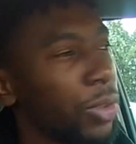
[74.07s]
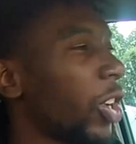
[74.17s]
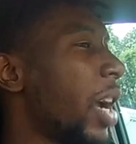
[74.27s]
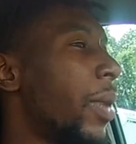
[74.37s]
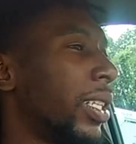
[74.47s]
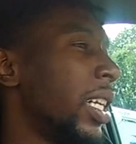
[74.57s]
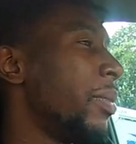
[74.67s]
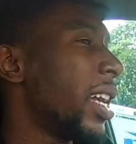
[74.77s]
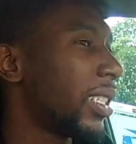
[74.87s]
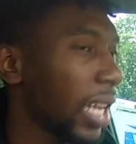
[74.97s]
subscribers. You
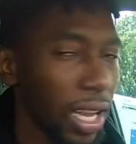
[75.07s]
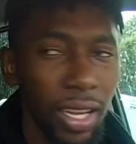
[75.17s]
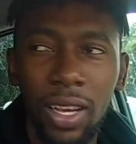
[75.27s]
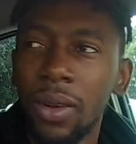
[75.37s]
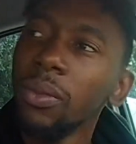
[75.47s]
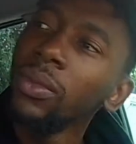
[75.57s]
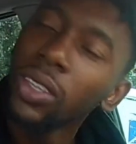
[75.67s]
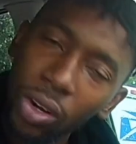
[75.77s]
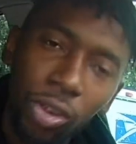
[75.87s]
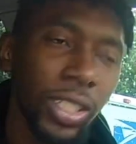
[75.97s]
hear me I say?
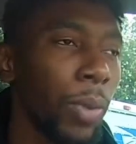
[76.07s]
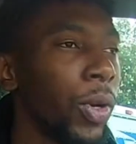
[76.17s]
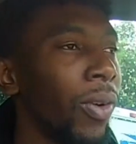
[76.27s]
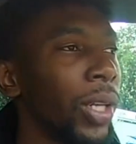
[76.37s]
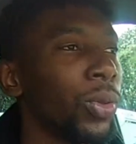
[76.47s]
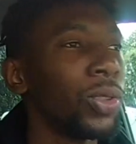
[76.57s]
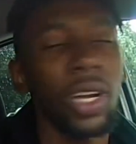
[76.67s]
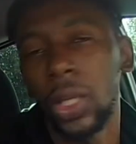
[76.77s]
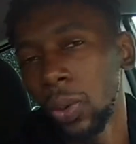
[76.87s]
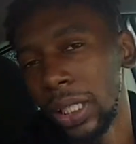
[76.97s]
You don't know stopping. I want to
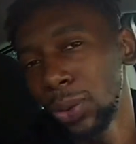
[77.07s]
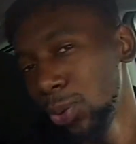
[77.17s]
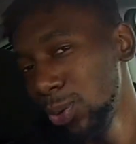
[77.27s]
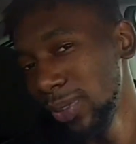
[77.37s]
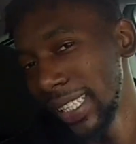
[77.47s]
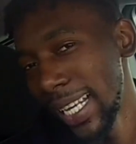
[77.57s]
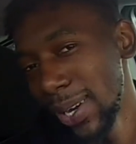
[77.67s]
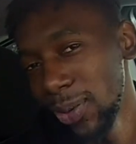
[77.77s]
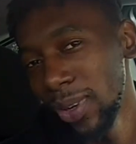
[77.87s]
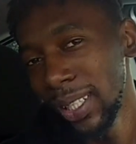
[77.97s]
stuck at 22. You
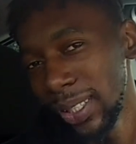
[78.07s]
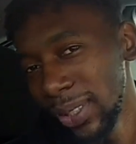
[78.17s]
don't know